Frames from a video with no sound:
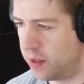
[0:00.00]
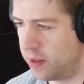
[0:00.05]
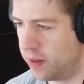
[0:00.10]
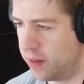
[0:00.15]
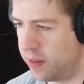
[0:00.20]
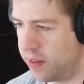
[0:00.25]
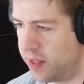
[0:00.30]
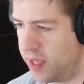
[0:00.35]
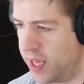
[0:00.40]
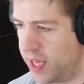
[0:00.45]

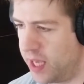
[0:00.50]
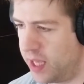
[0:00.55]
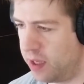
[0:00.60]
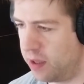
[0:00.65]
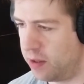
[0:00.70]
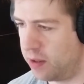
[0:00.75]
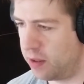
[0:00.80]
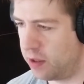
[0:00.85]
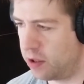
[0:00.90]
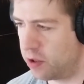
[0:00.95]

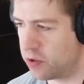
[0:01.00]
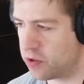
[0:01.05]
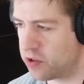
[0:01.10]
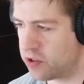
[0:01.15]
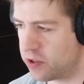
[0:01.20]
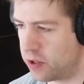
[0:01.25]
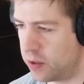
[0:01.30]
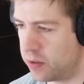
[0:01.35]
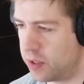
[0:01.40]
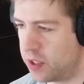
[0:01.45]
then you're
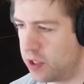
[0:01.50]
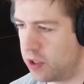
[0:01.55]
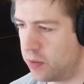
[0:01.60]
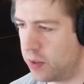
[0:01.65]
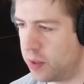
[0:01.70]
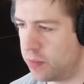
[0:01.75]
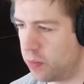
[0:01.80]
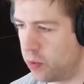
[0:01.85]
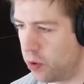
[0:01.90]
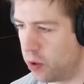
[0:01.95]
slowly
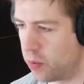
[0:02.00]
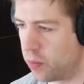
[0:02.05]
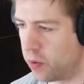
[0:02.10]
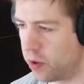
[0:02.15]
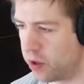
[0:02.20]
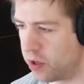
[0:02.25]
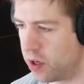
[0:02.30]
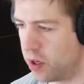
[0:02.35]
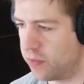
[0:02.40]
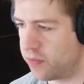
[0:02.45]
doing more
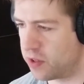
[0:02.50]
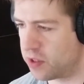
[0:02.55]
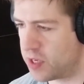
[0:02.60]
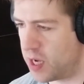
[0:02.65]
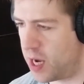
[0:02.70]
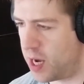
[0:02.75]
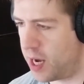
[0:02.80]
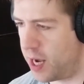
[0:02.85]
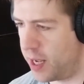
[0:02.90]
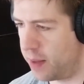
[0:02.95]
work over
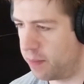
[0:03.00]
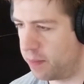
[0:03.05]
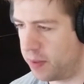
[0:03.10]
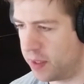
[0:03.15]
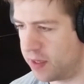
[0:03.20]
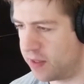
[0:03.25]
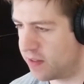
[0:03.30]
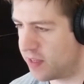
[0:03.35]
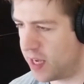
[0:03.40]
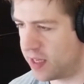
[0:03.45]
time
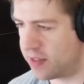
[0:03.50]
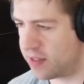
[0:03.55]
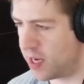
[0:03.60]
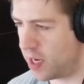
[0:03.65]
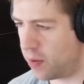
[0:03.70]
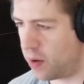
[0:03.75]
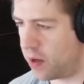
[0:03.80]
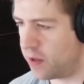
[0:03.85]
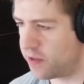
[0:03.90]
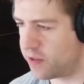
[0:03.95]
because that's
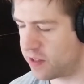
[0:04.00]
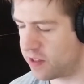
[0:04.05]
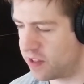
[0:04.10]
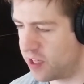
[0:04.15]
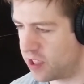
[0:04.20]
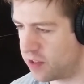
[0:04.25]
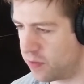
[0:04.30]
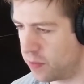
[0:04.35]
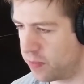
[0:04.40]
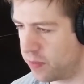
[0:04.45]
how all
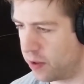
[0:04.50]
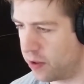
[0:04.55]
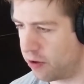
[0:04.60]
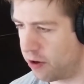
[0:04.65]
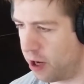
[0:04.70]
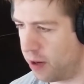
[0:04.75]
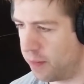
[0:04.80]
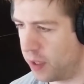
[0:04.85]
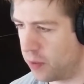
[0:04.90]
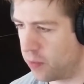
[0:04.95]
successful
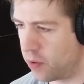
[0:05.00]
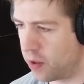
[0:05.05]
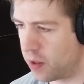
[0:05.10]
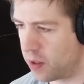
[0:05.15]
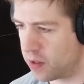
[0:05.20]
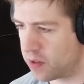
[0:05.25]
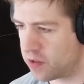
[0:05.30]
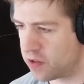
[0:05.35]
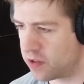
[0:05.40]
programming works.